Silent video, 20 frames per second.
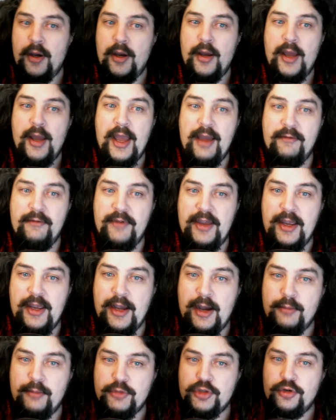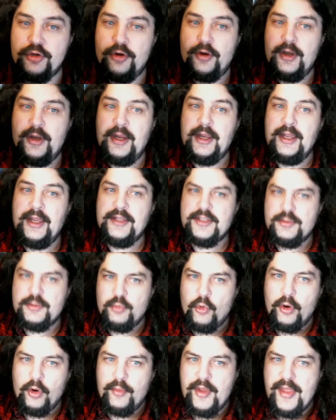heavy. I'm sure it gets
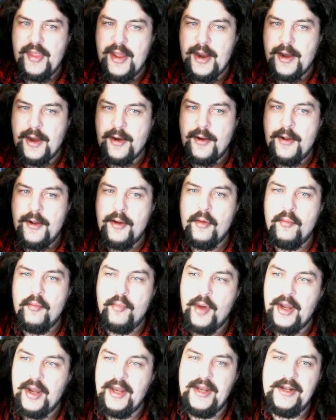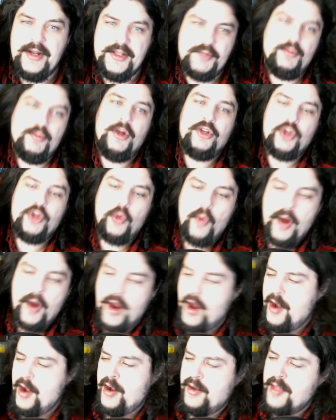warm in there, but it is much
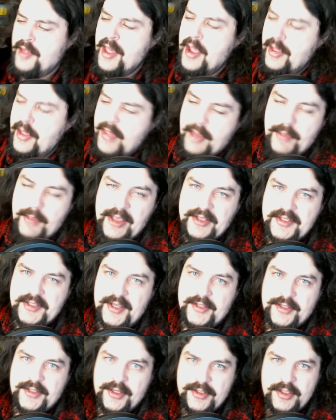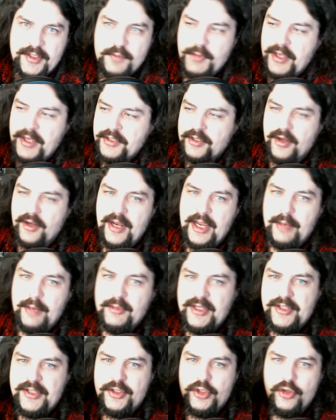quieter, and that makes sense because it's based on
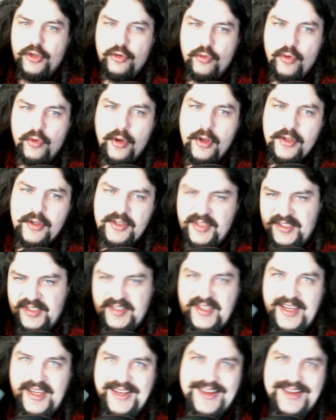AMD's new 16